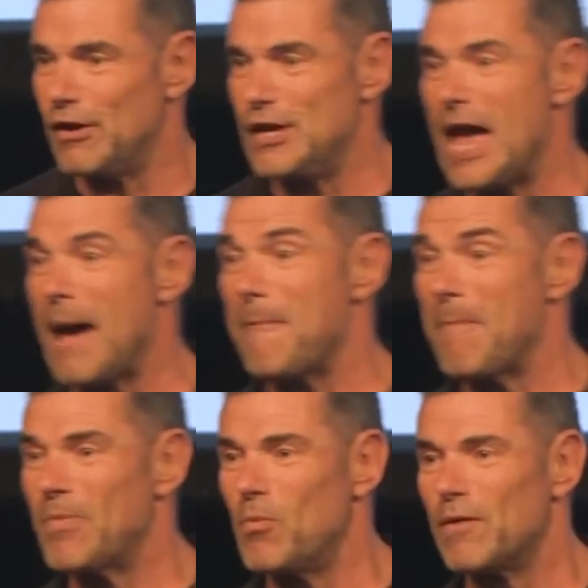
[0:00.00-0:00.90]
So, yep,
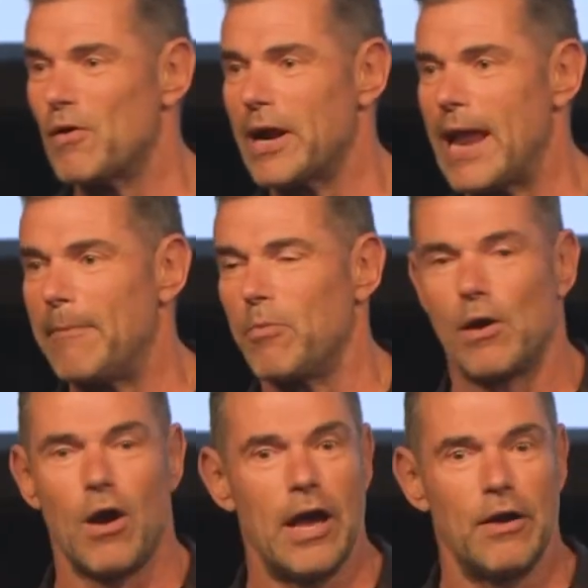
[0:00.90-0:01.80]
we've got an app,
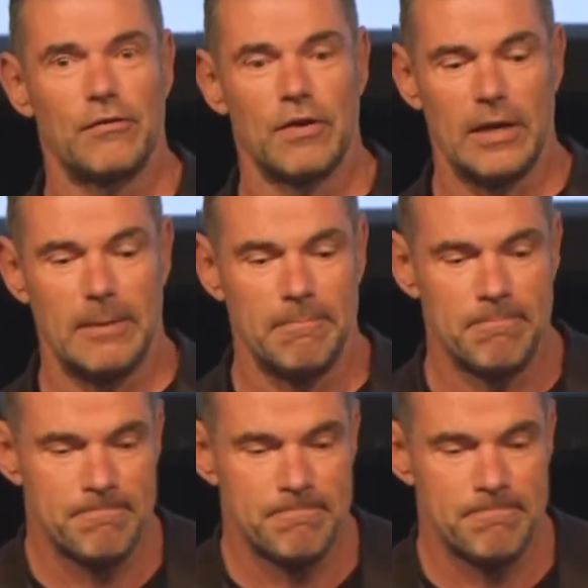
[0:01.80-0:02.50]
we're IoT.